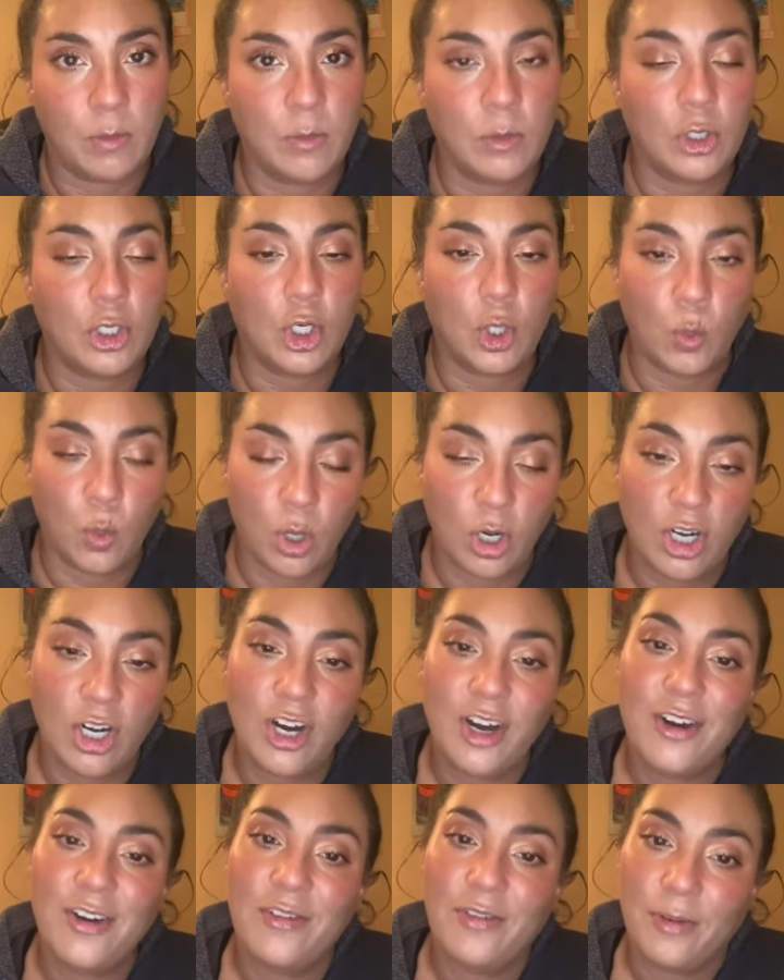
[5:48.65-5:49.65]
should work
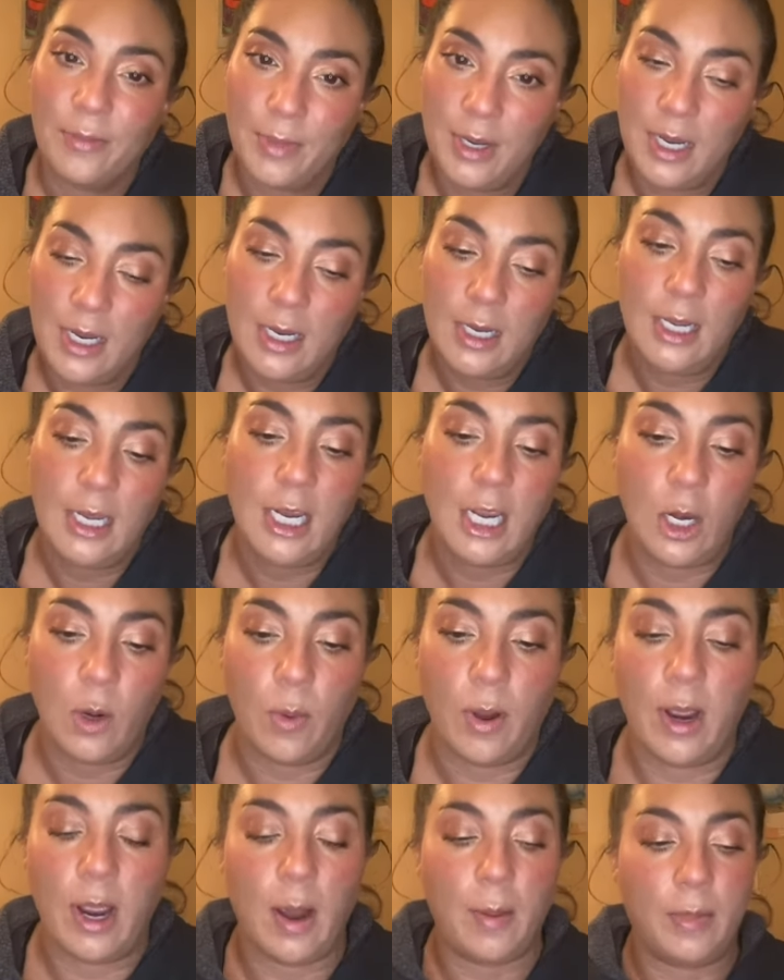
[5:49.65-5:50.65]
for me.
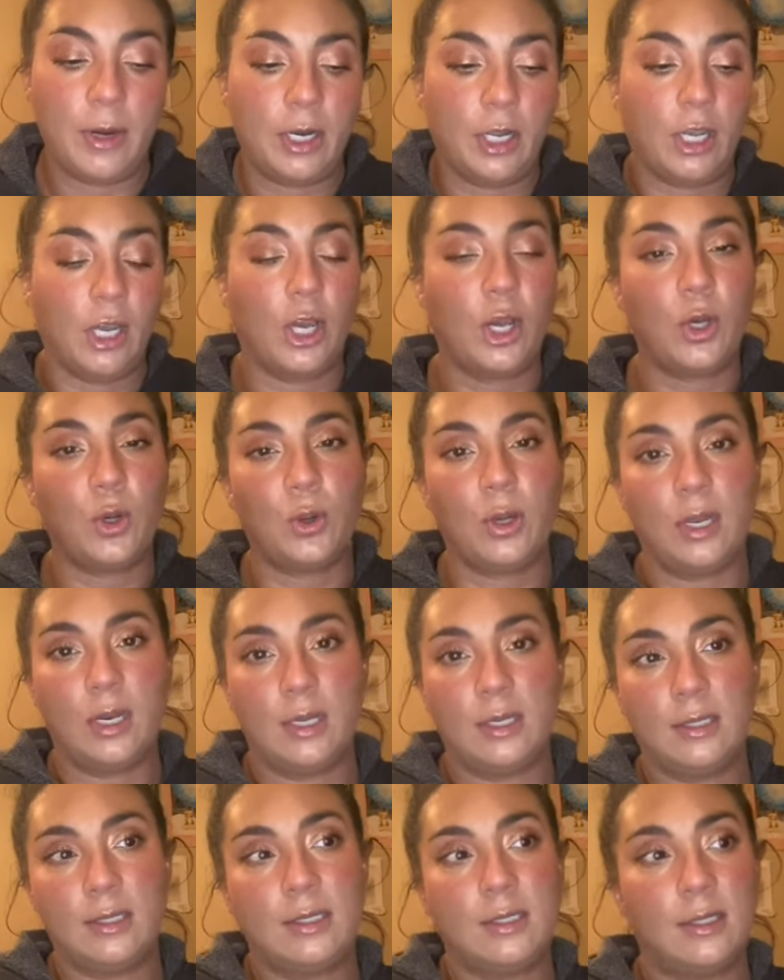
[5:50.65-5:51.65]
Anyway, I'm going to go and
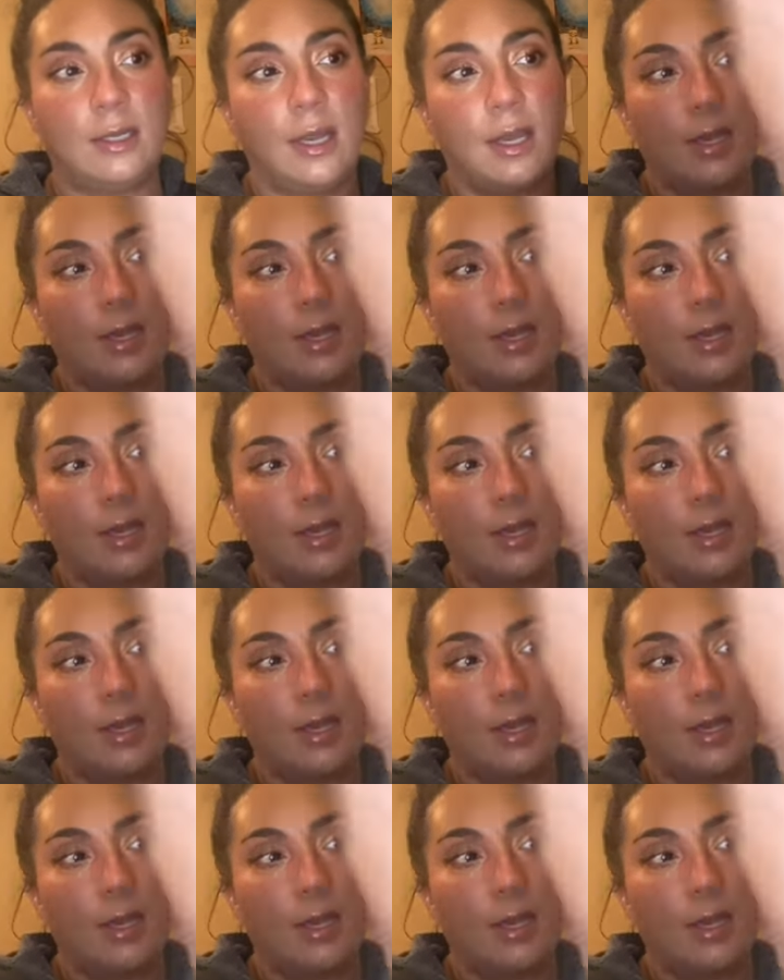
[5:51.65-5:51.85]
it's,